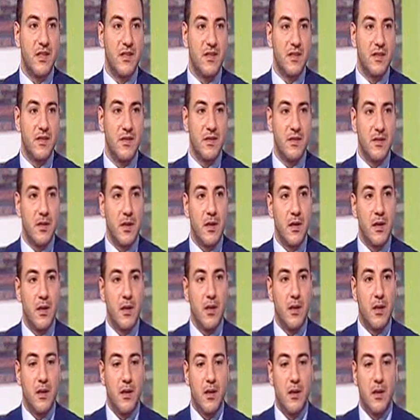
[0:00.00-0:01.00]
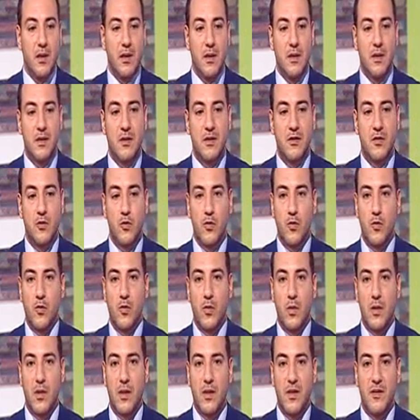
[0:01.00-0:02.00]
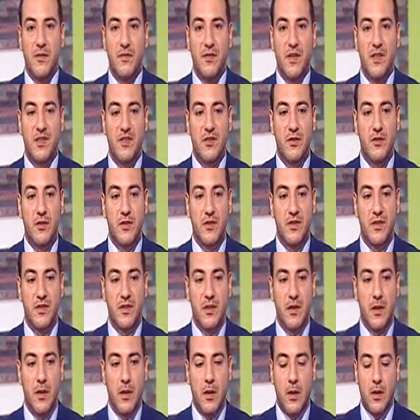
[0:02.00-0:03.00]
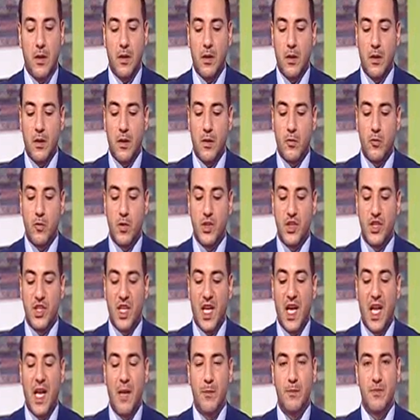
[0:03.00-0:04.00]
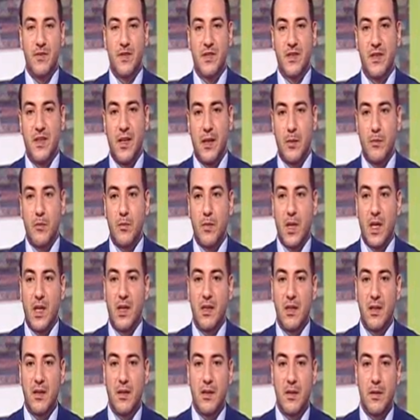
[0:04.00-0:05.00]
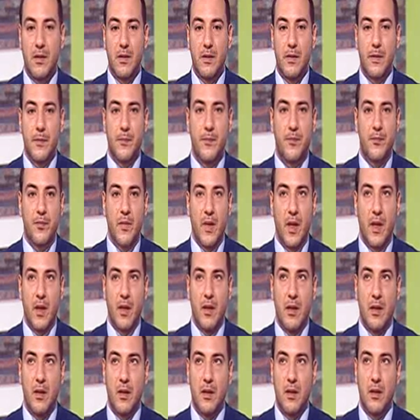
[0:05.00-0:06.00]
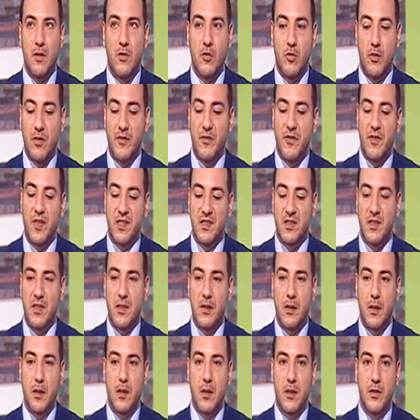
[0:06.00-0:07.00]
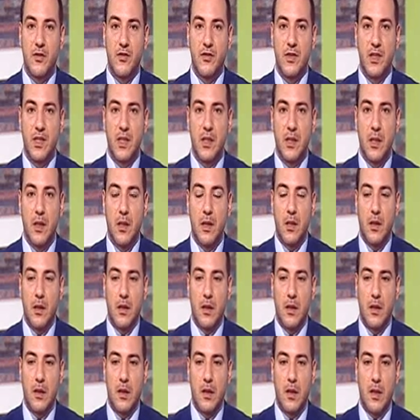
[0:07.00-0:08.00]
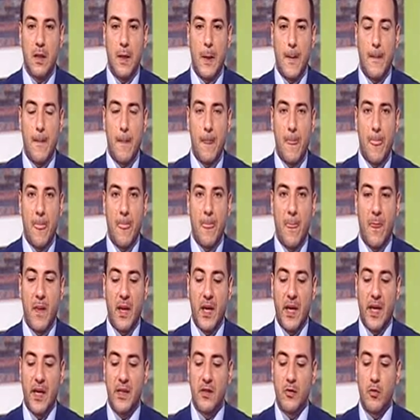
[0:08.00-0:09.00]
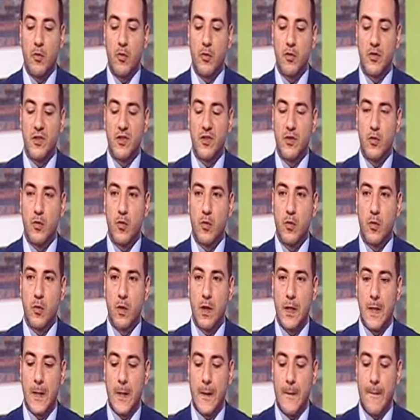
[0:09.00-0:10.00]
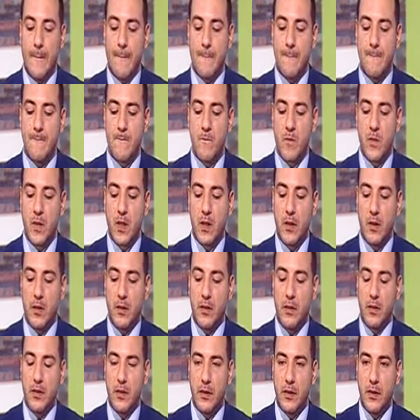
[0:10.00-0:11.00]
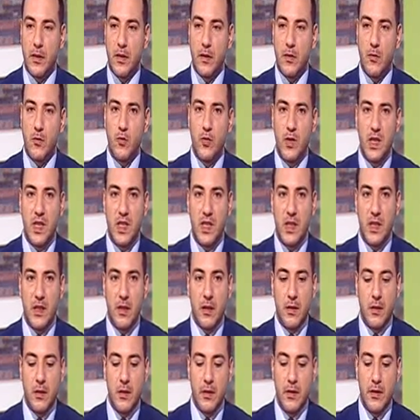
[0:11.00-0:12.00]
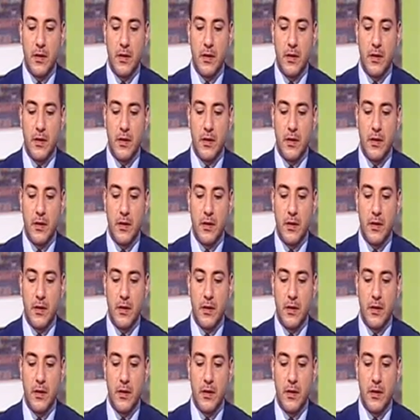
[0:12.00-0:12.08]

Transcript: license yes. uh, to uh, investors, uh, which helps them and um, uh, to invest in the country. Um, and also, we,